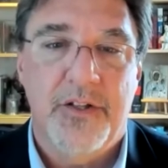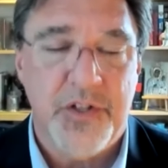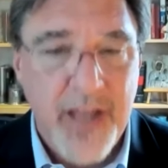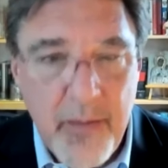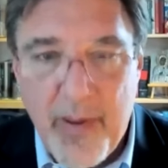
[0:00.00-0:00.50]

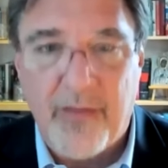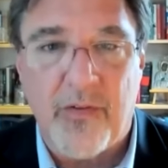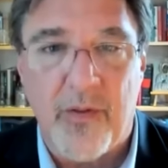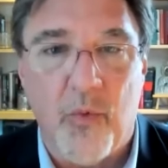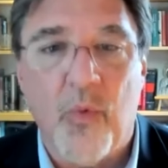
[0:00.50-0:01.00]
Just keep
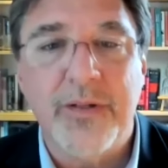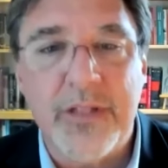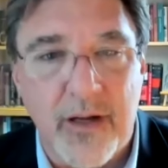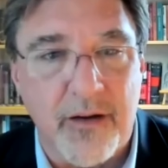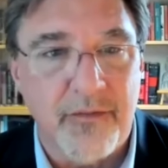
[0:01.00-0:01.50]
asking them, what
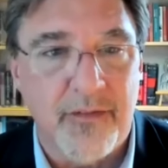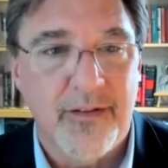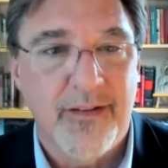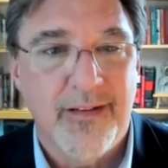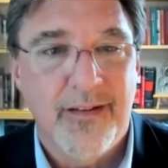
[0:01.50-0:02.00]
stuff?
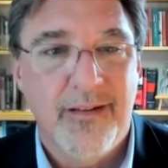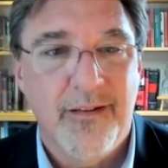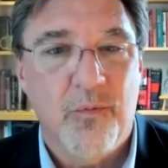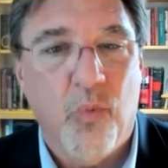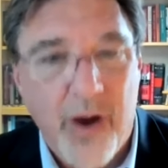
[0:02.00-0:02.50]

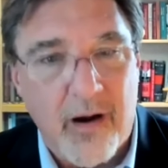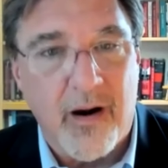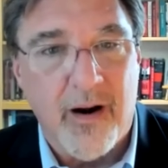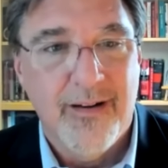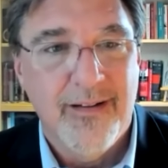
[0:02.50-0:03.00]
Where?